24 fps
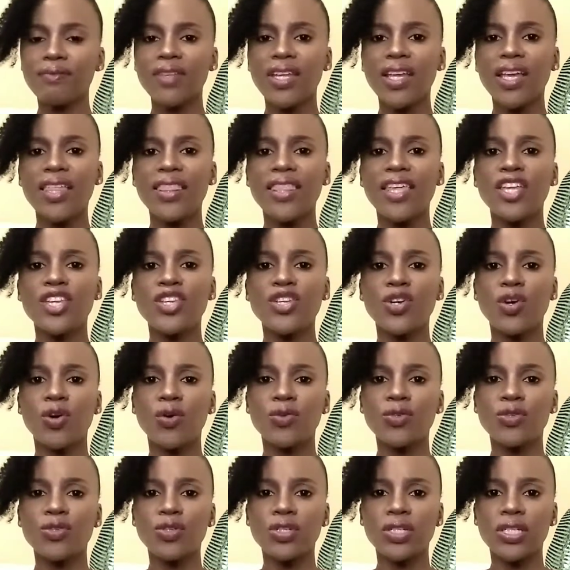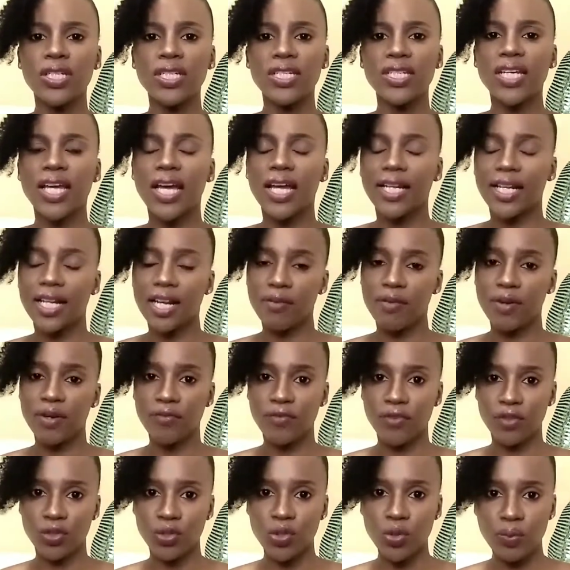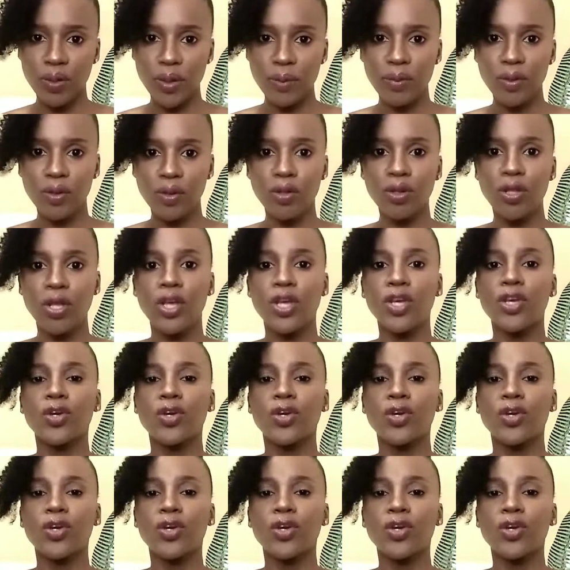and then you're going to need cutlery for 2 people,